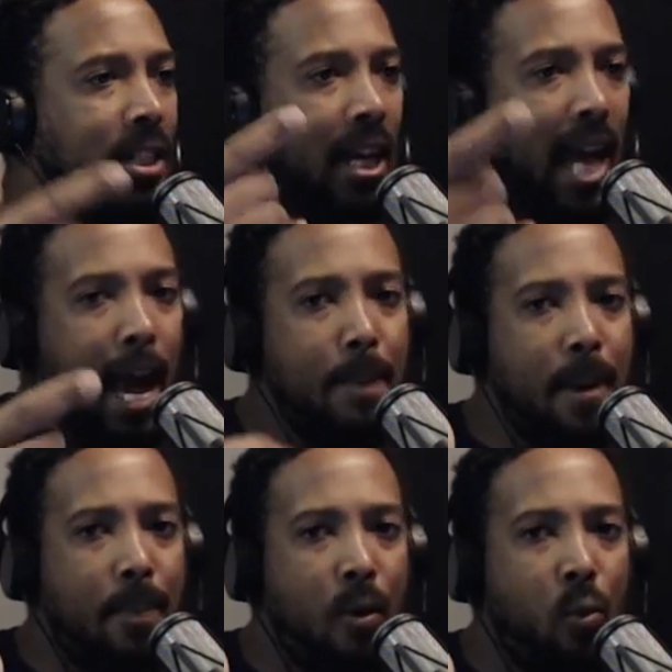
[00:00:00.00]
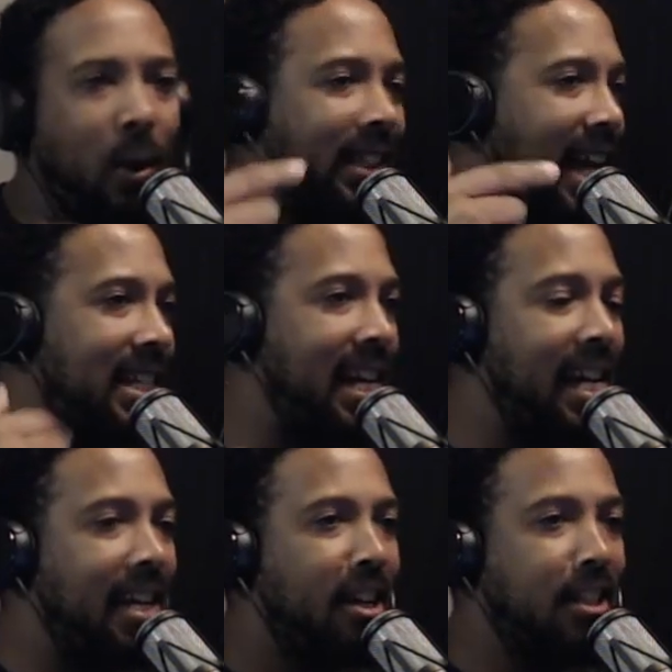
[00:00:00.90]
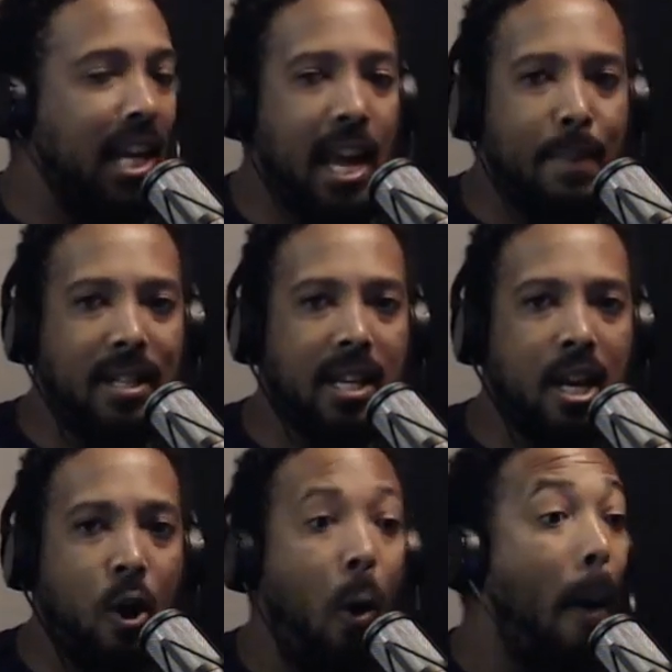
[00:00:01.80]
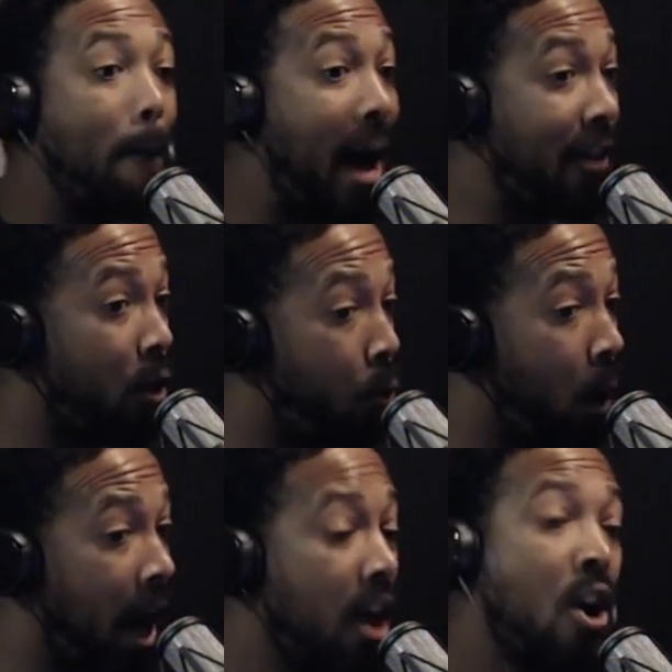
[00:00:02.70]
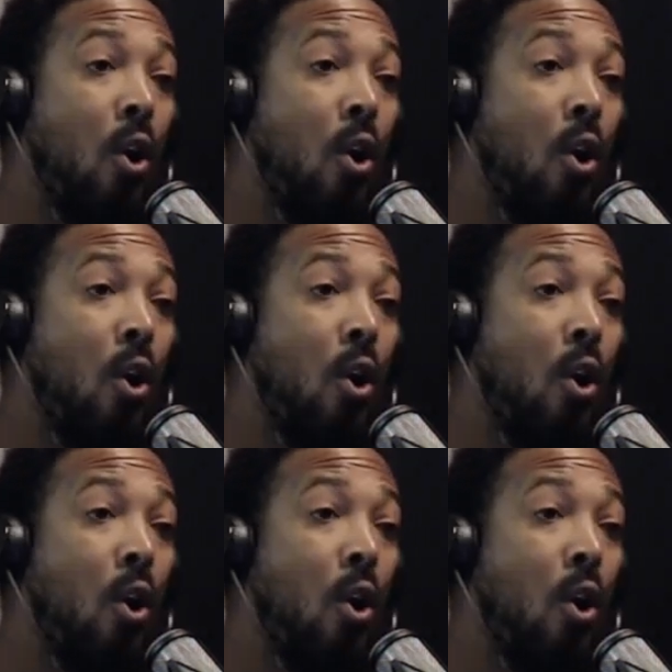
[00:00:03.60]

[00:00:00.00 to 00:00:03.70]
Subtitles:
to gay people what they did to Emmett Till, by the way,